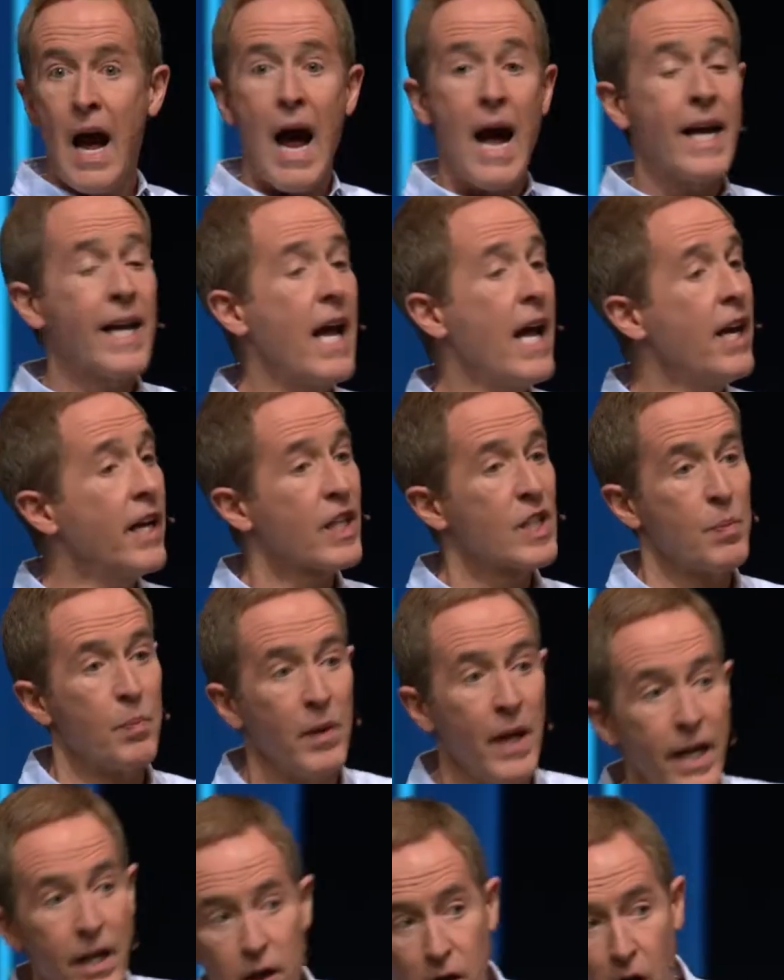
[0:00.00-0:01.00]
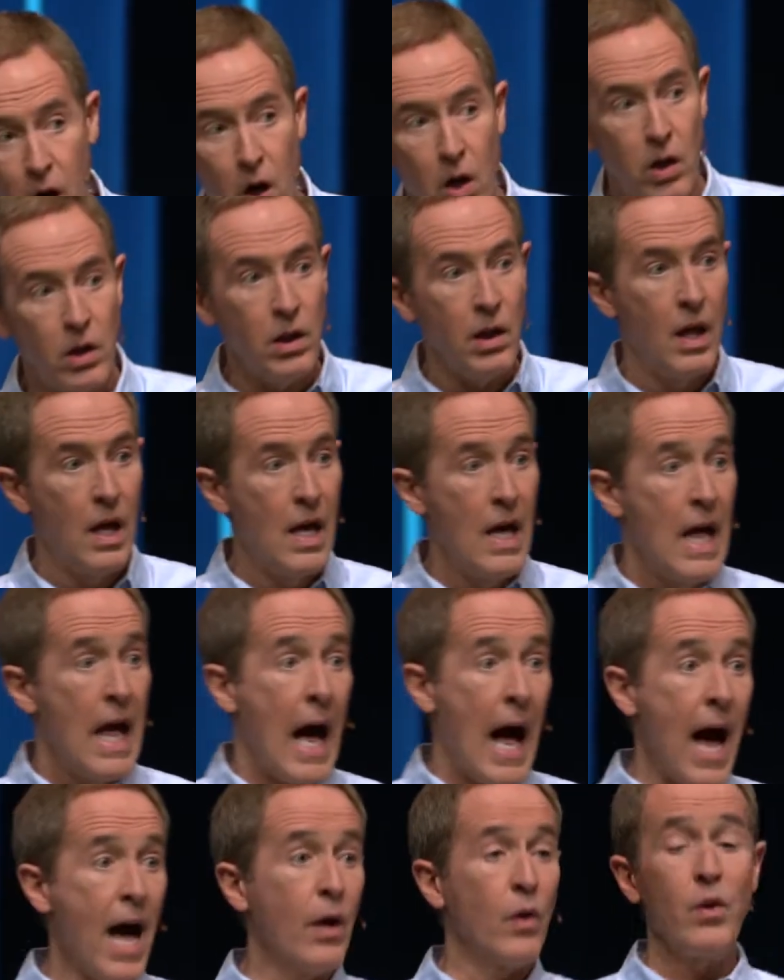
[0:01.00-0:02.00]
I can't explain it all.
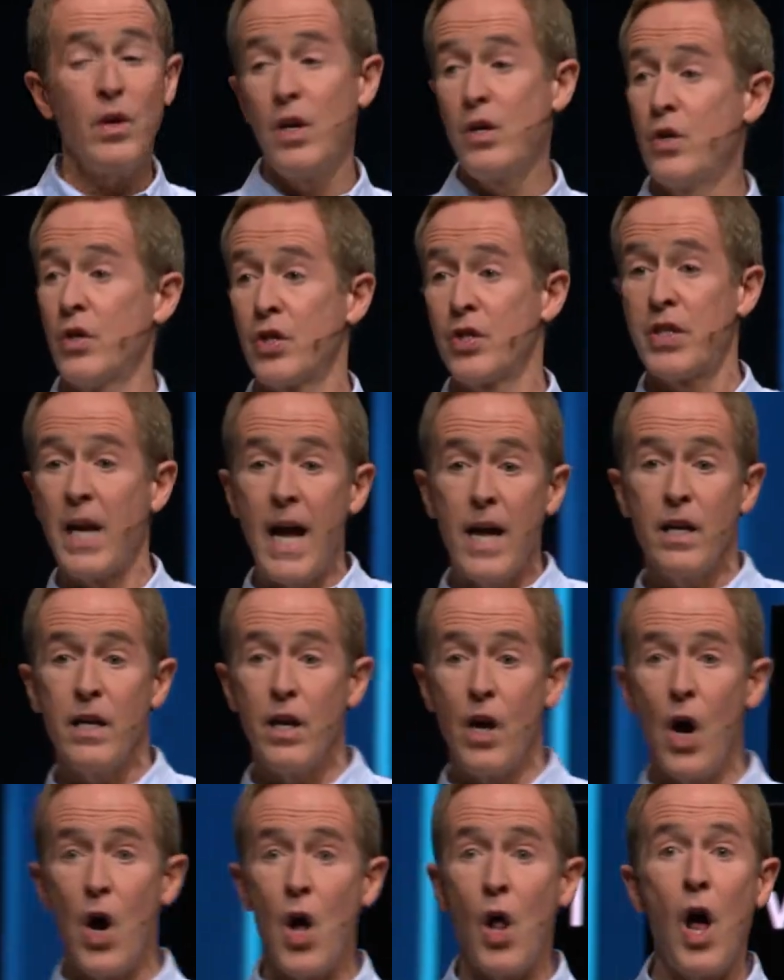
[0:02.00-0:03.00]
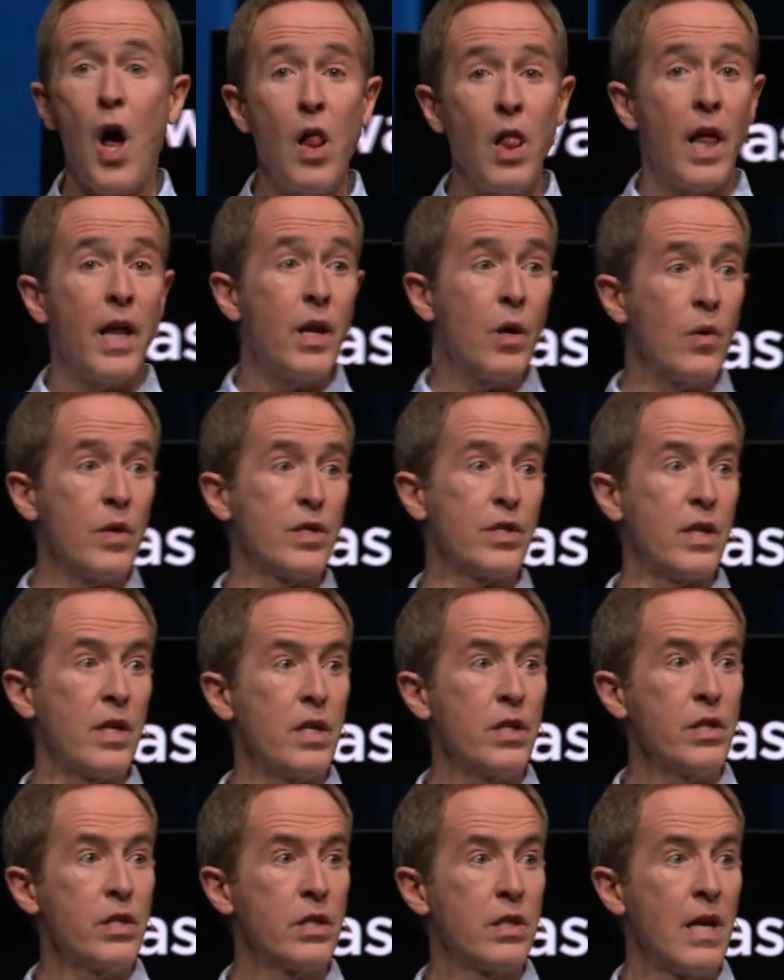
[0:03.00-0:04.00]
I don't understand it all. All I know is
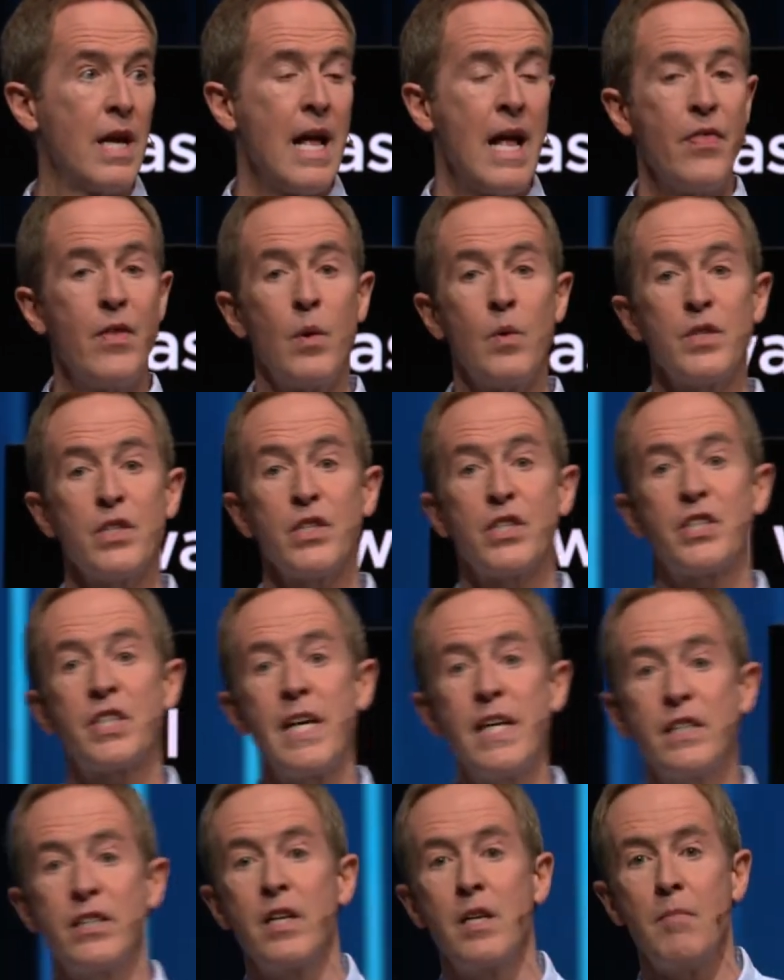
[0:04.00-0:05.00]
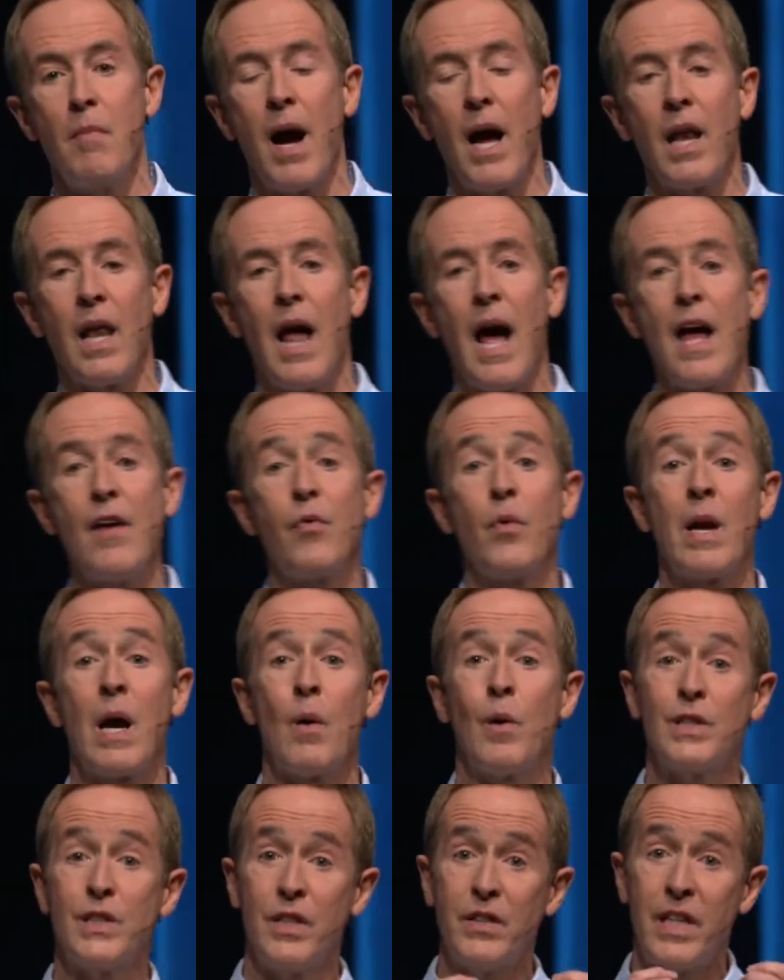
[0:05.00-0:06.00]
this. There was a season in my life when
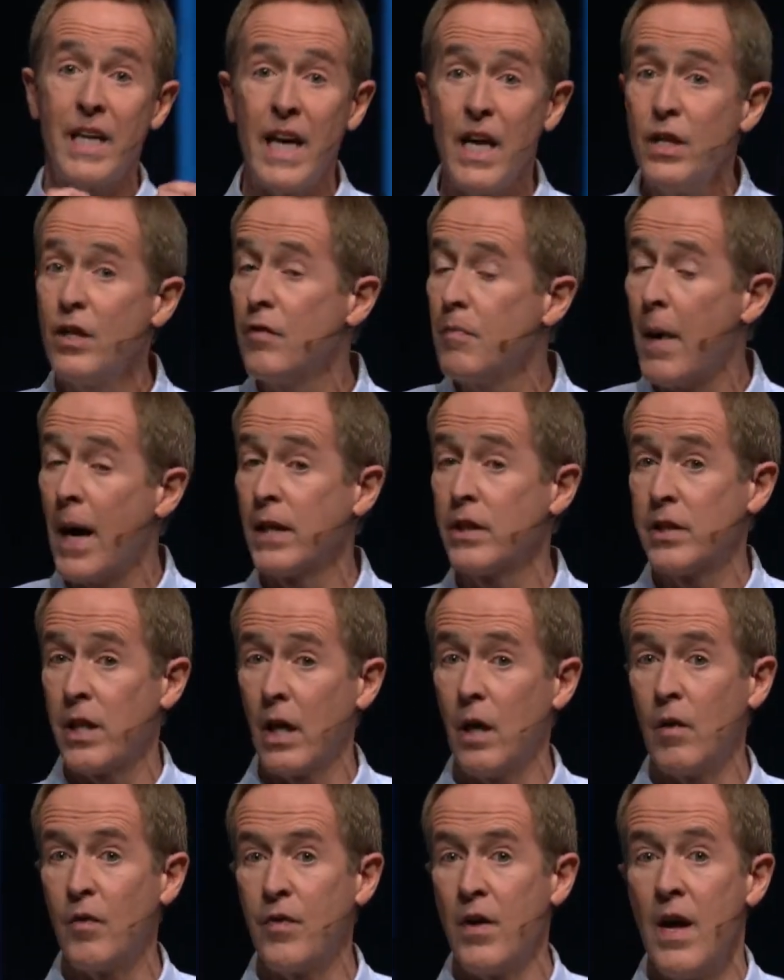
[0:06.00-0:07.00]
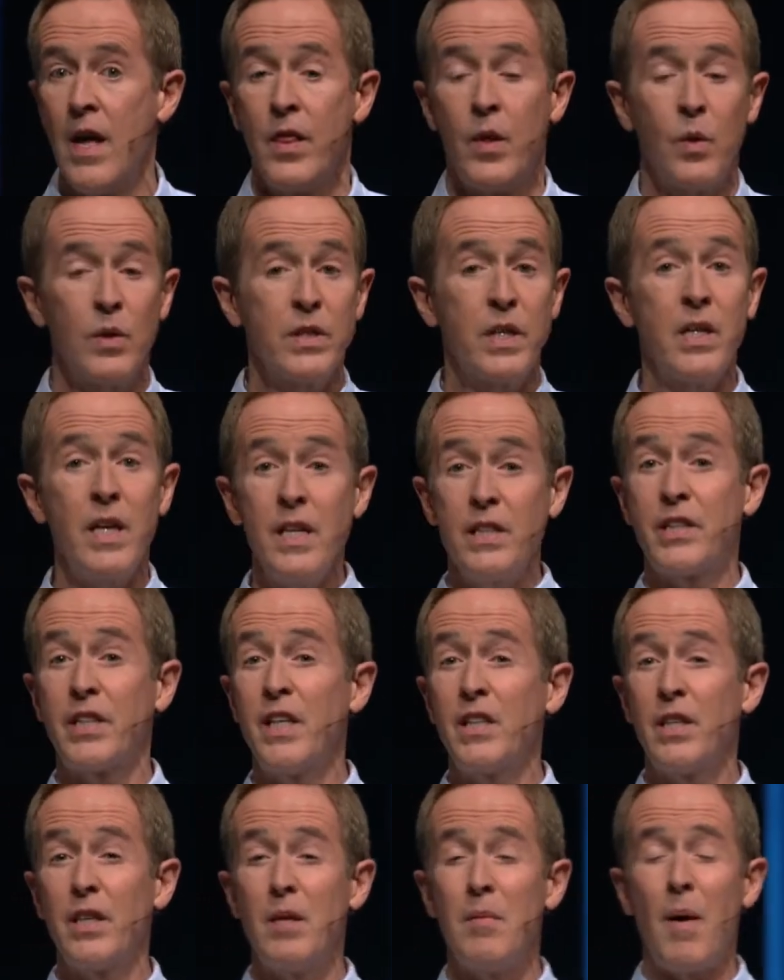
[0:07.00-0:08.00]
I was at the end of myself. There was a
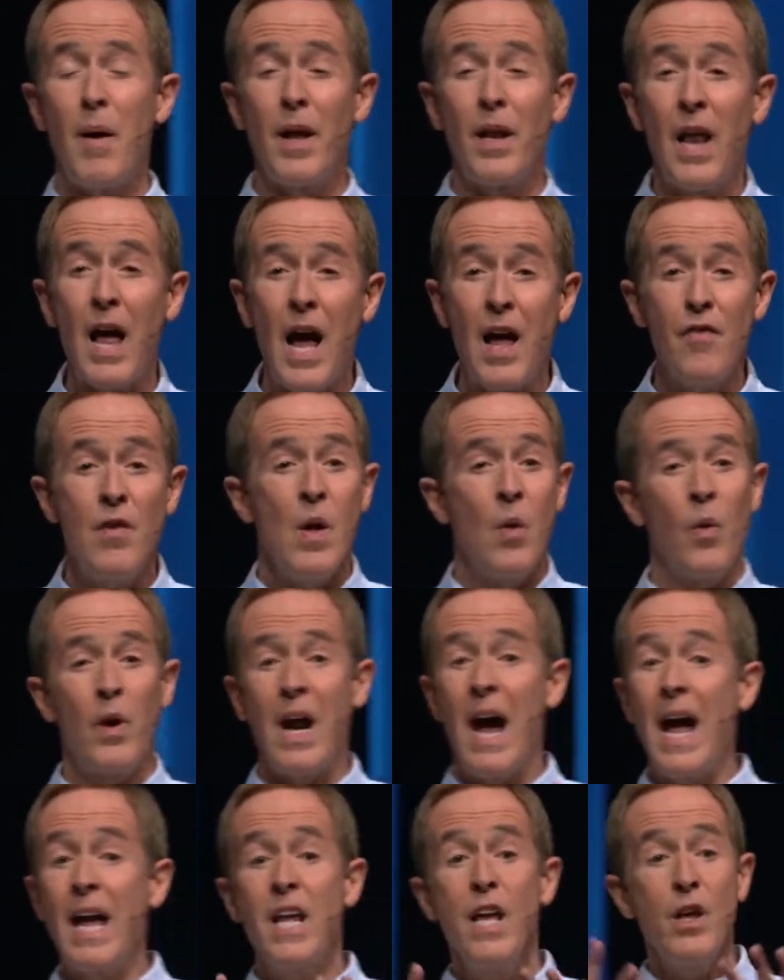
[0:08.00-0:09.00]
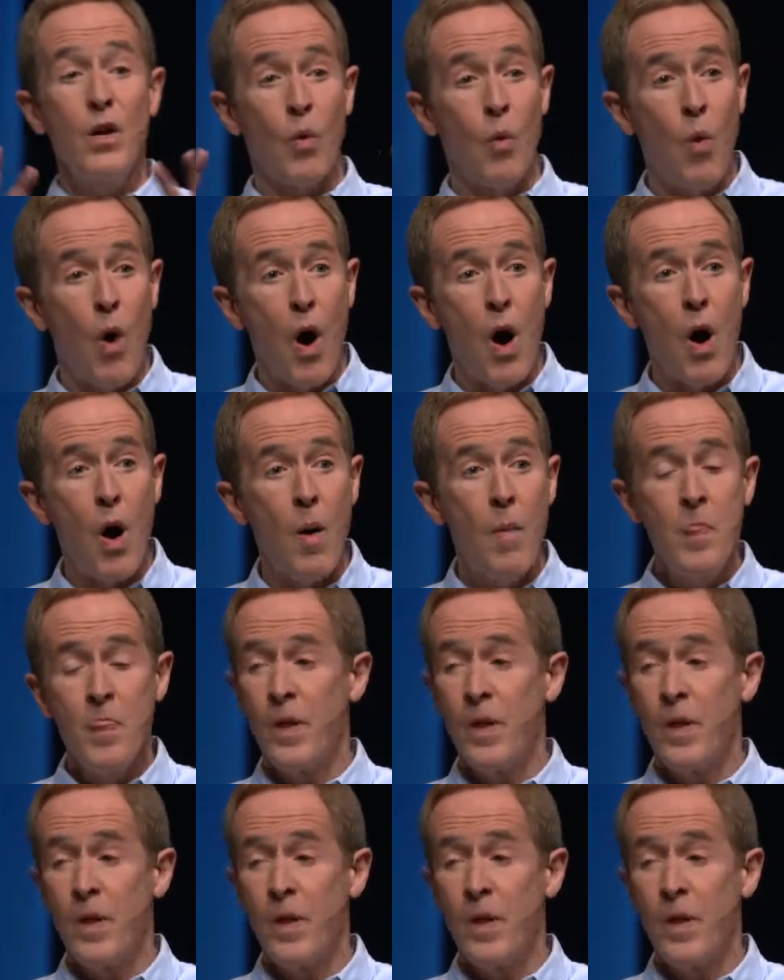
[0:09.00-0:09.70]
season in my life when I had hit a wall.